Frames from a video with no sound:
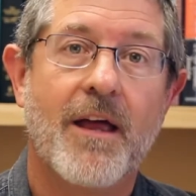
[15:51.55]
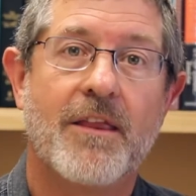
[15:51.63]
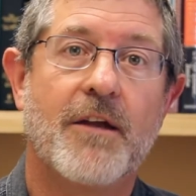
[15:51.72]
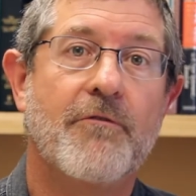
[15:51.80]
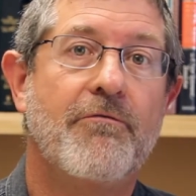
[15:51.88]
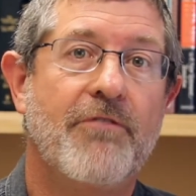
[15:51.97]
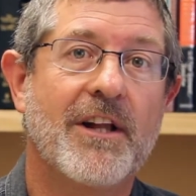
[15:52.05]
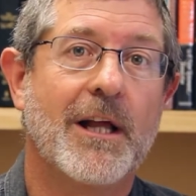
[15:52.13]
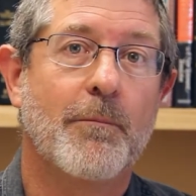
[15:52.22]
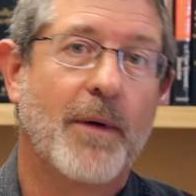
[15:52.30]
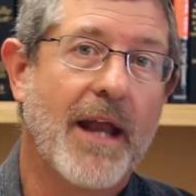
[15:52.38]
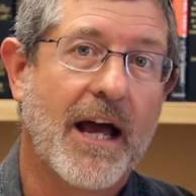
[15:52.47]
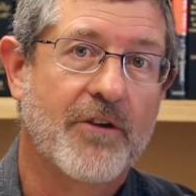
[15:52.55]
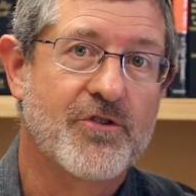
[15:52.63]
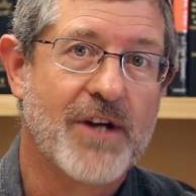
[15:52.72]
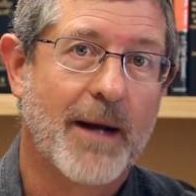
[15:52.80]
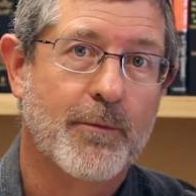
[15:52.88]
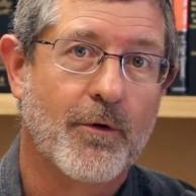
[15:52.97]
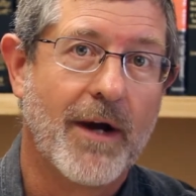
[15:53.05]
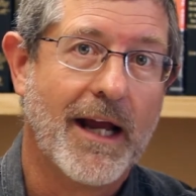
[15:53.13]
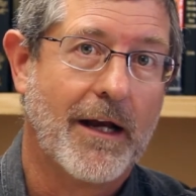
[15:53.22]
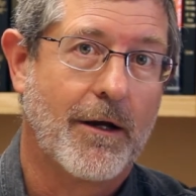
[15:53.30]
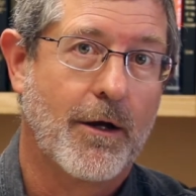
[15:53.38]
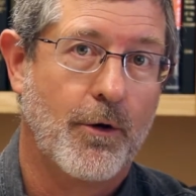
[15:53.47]
Then Philip in Acts chapter
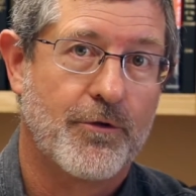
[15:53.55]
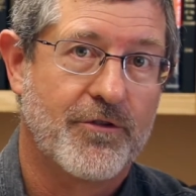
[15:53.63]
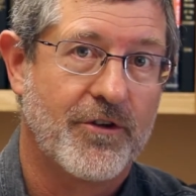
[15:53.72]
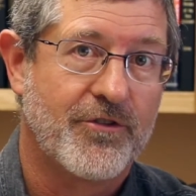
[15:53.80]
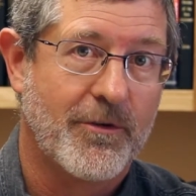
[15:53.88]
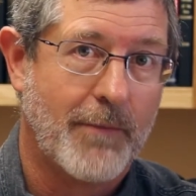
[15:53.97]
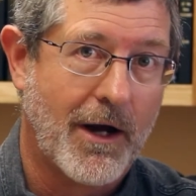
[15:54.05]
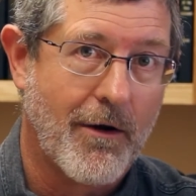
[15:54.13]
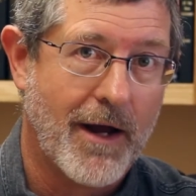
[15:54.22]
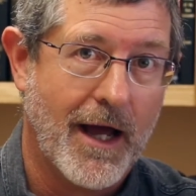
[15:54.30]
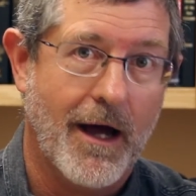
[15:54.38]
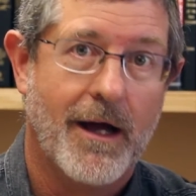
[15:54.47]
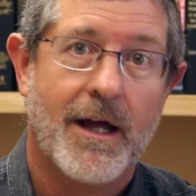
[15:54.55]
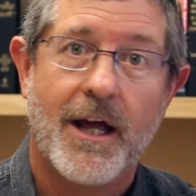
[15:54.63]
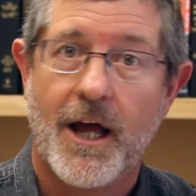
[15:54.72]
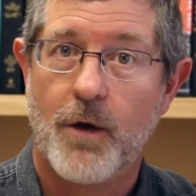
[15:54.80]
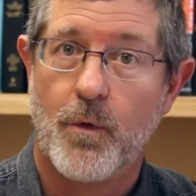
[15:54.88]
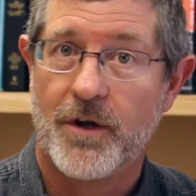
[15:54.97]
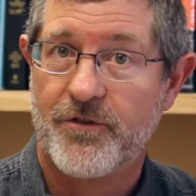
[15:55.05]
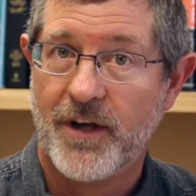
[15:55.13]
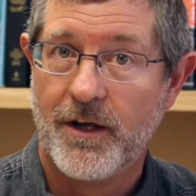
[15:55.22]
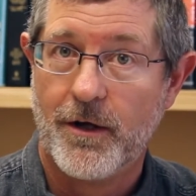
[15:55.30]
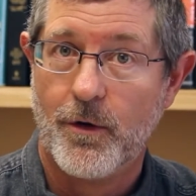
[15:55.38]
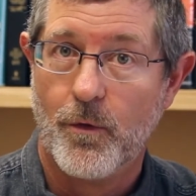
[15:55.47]
8 goes to Samaria. And what's he
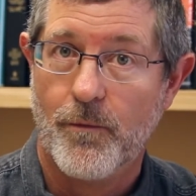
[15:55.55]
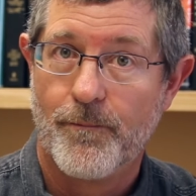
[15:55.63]
do?